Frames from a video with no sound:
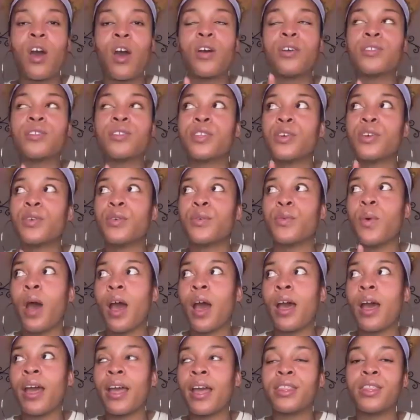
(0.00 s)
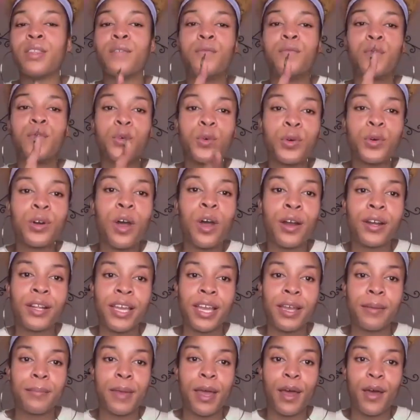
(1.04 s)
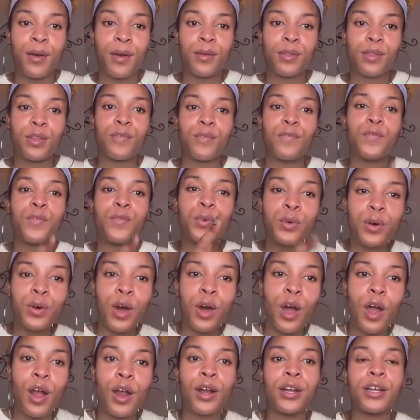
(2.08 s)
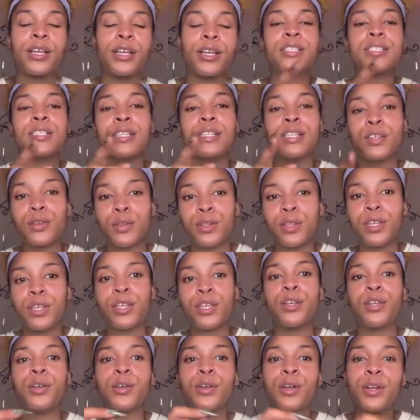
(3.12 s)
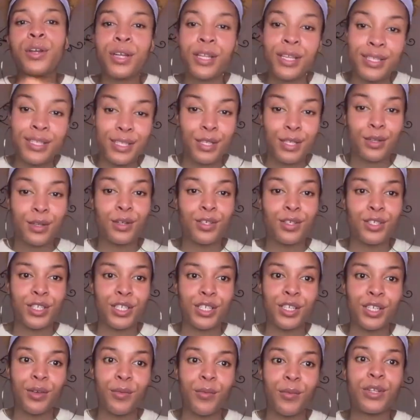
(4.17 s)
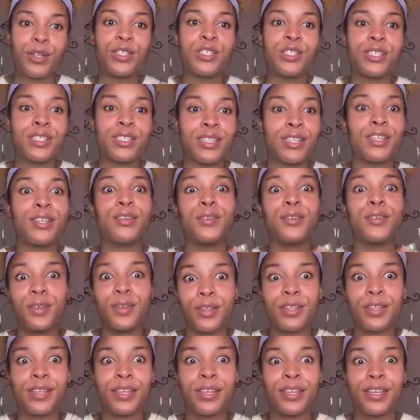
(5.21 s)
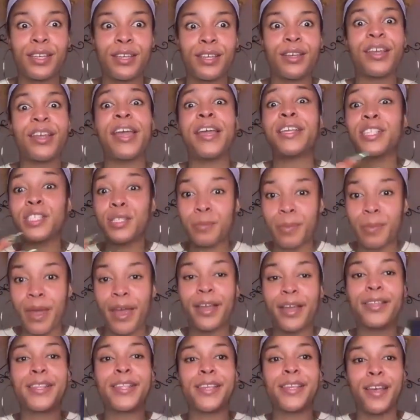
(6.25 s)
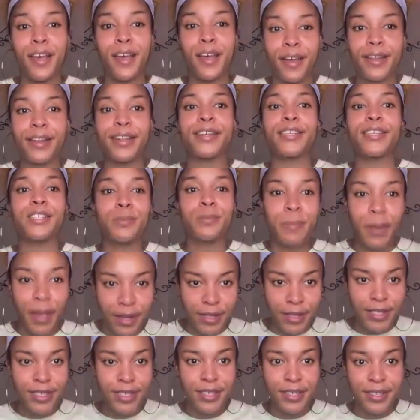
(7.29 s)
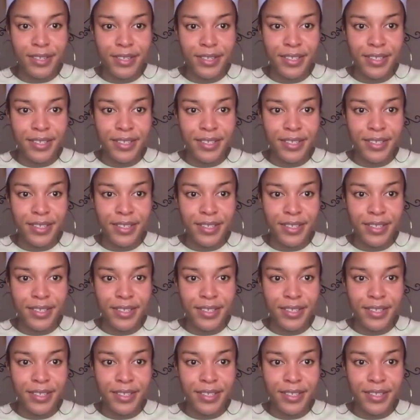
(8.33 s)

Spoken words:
also why the Fool card came out. The Fool card is literally Uranus energy, which is literally expect the unexpected.